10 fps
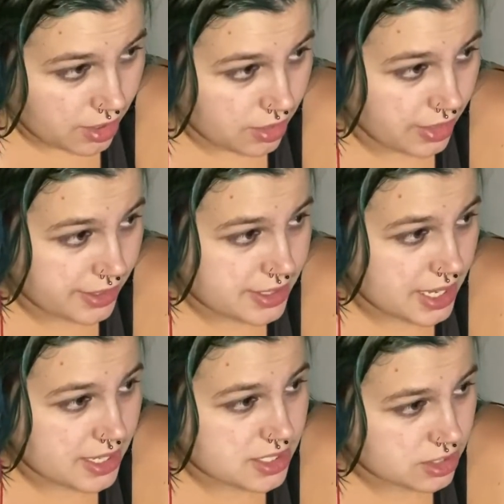then
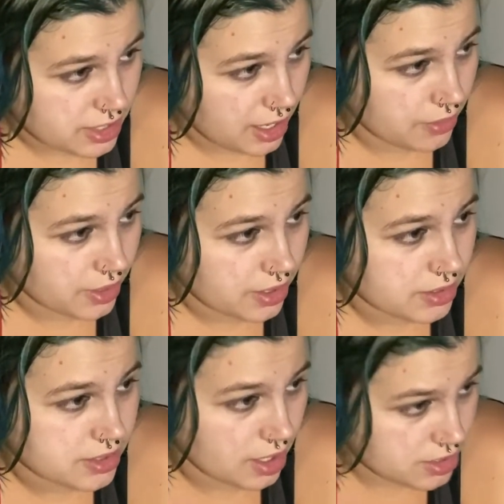takes a shower,
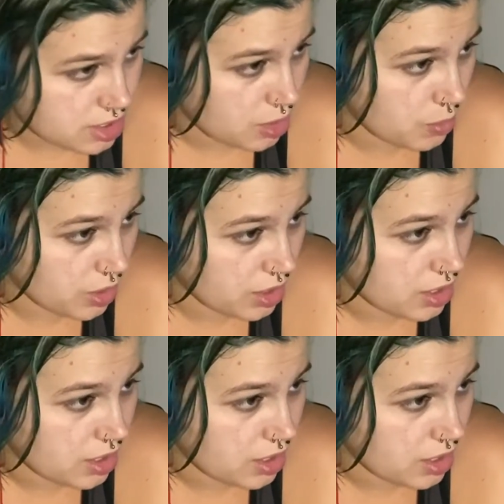does homework,